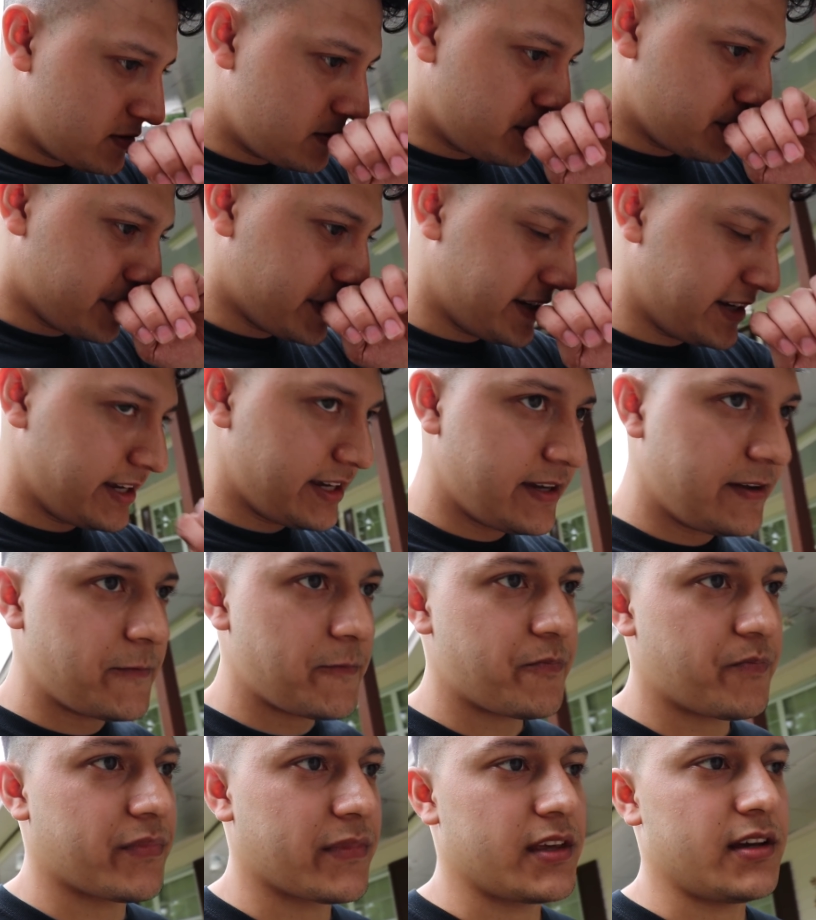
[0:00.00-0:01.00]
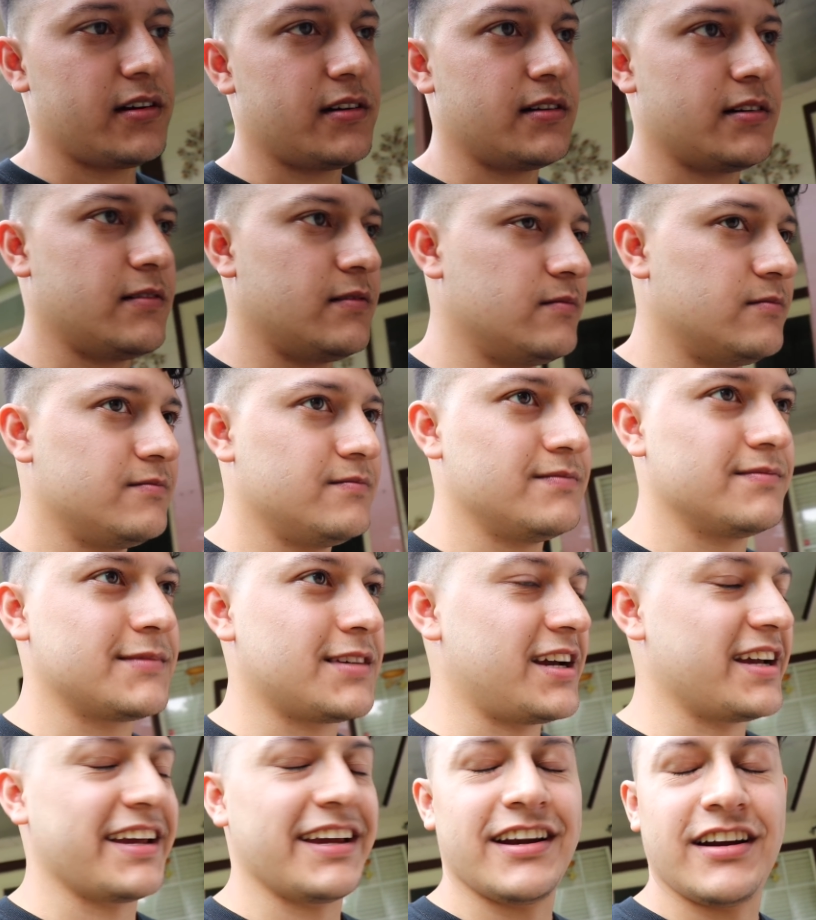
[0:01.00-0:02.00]
But yeah,
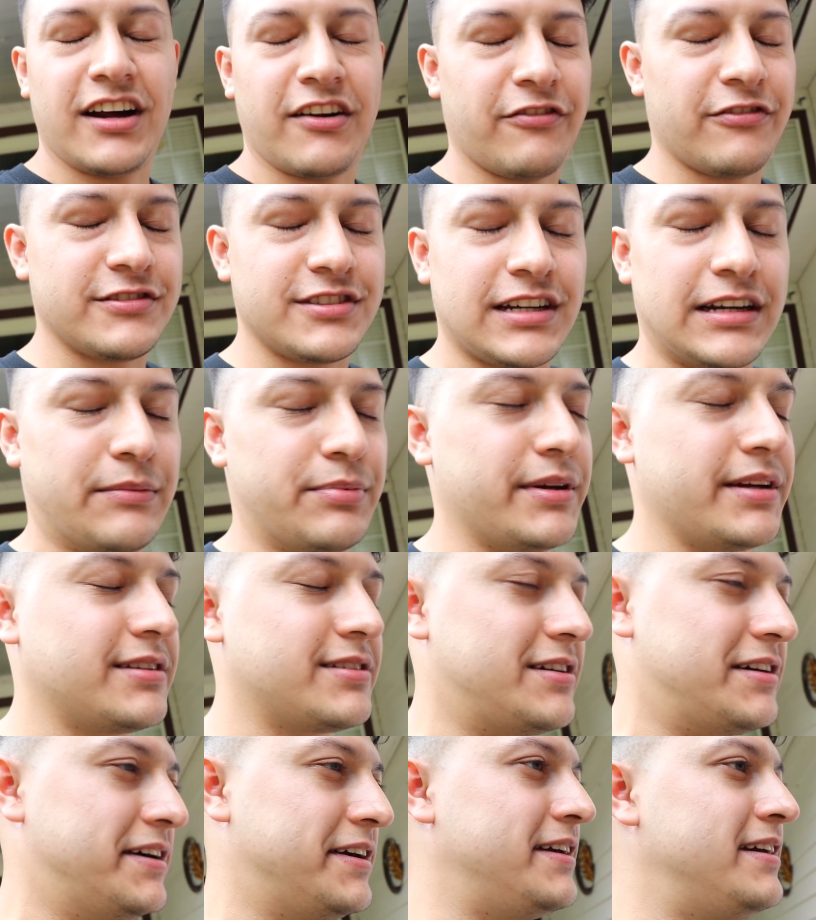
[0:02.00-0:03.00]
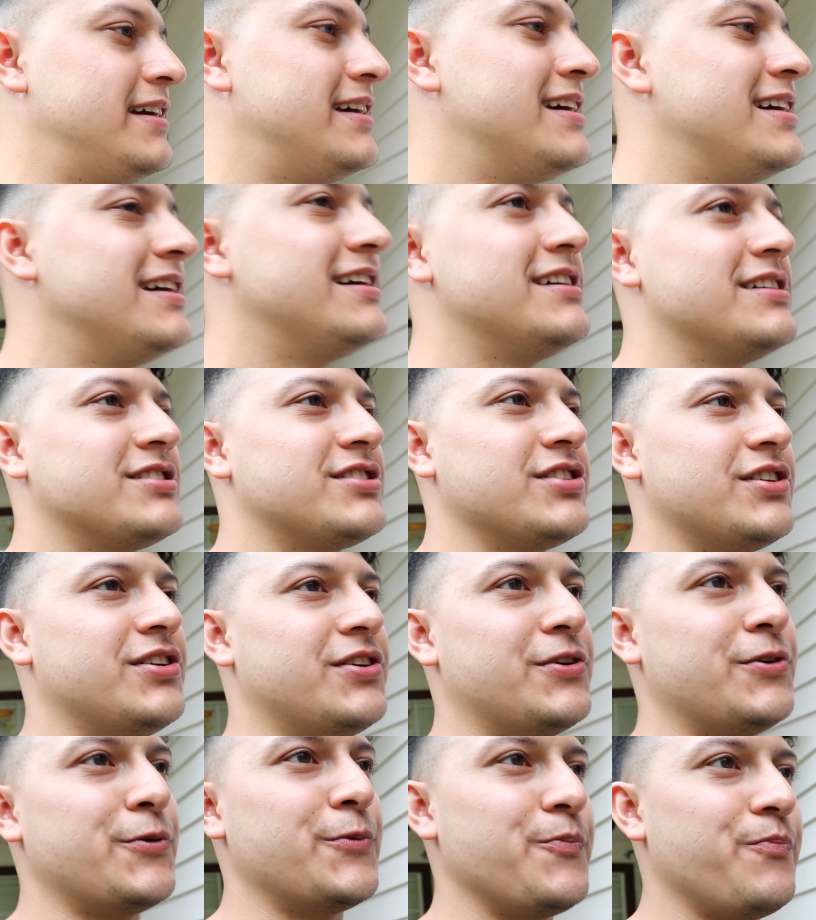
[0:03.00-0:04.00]
I get off topic, sorry.
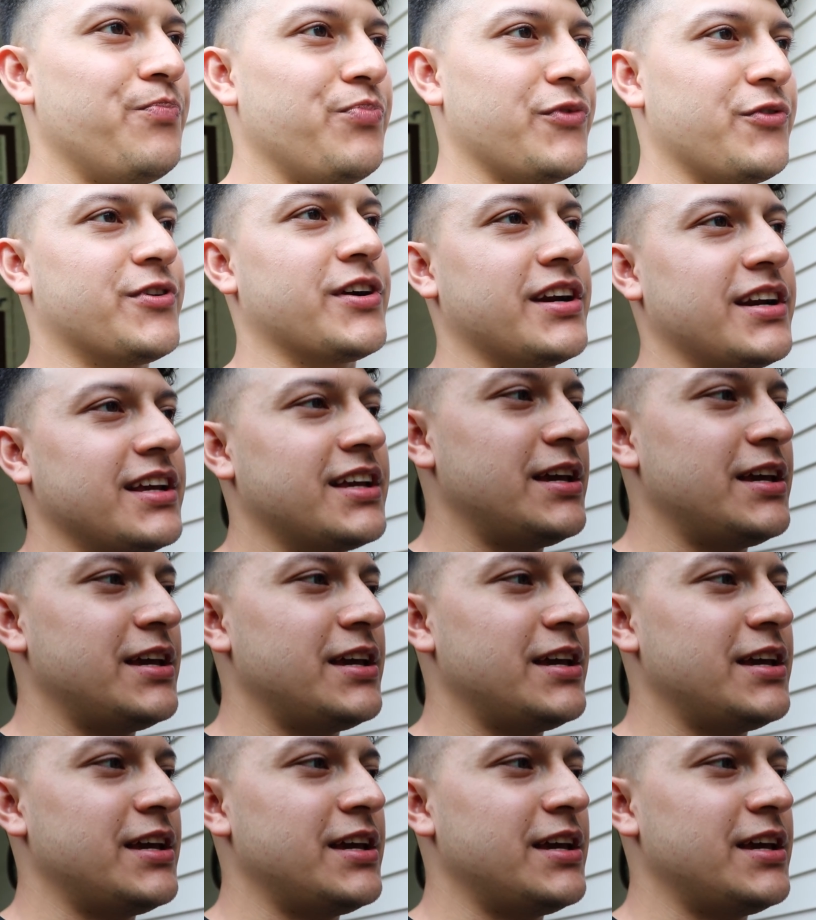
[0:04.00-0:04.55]
So we're gonna